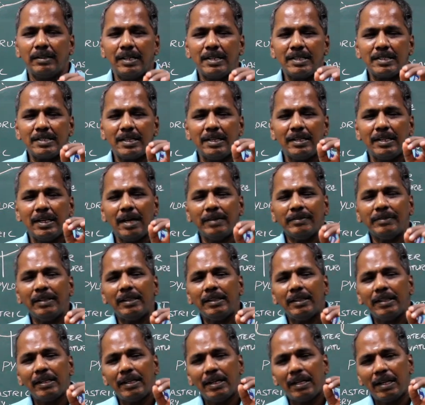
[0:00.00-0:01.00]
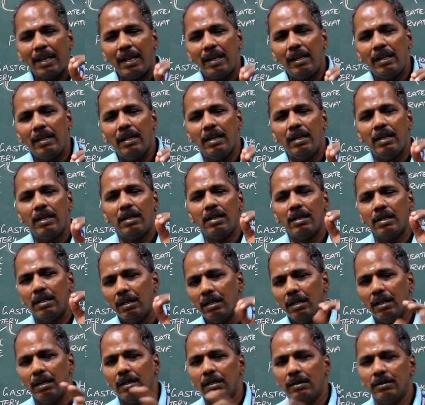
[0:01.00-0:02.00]
that is the 11th cranial
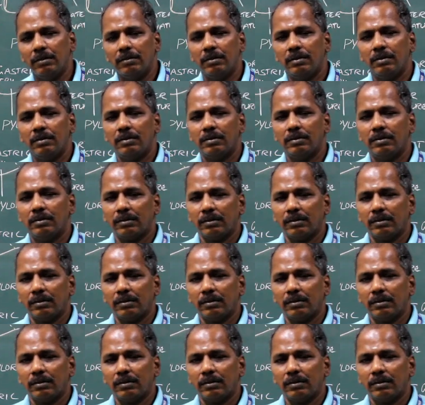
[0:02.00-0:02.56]
nerve.